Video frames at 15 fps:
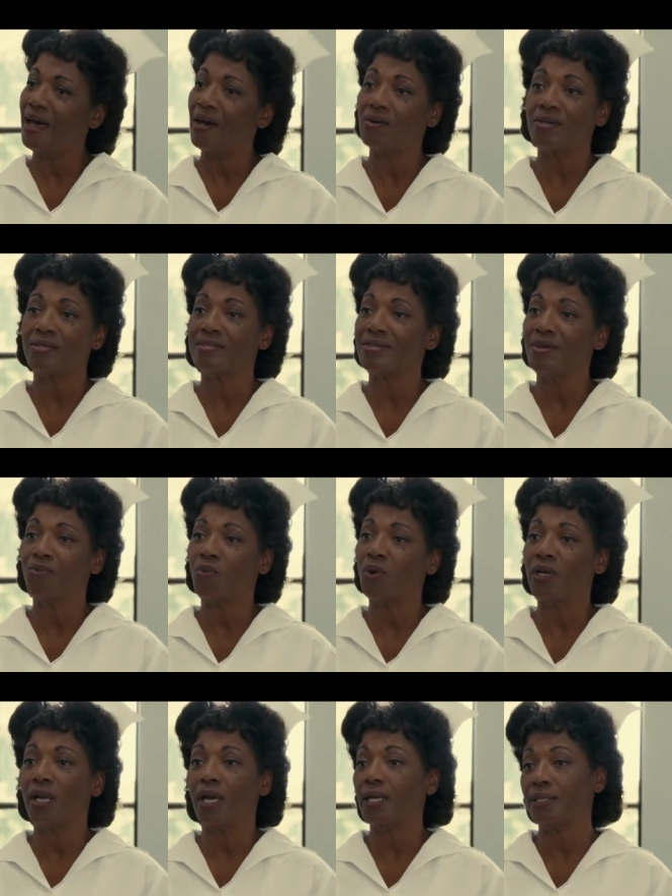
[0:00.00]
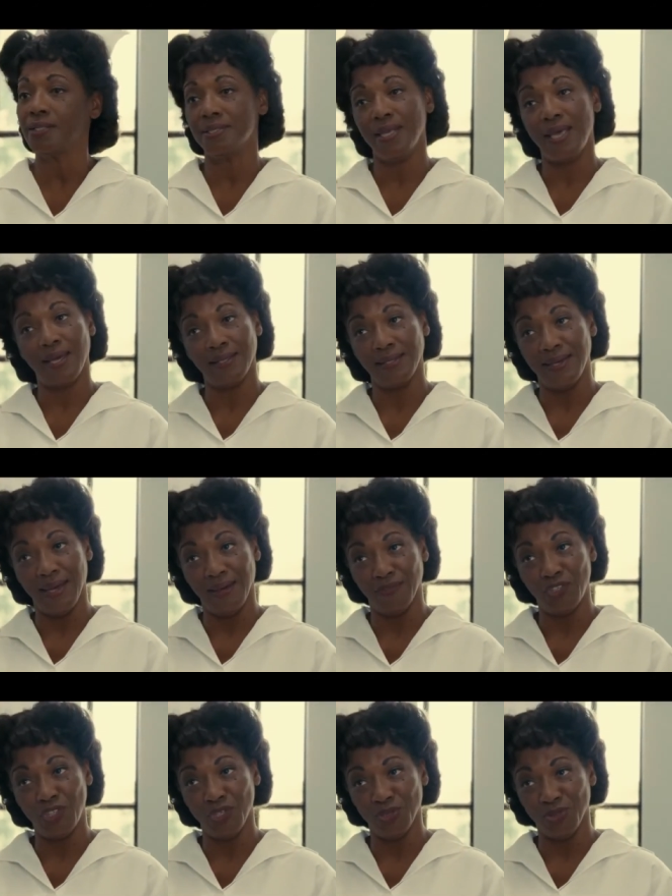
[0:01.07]
How can someone not exactly
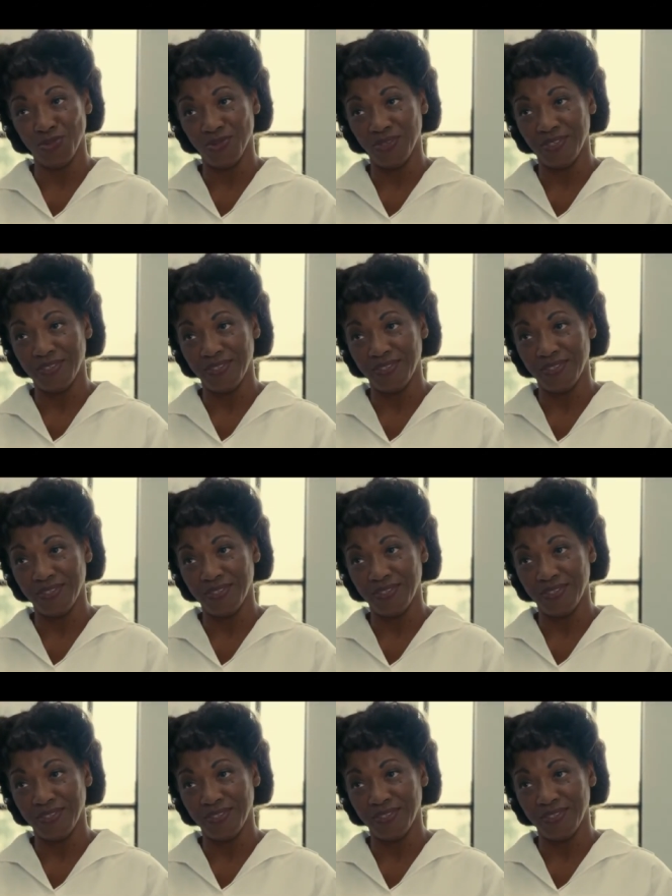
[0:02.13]
have children?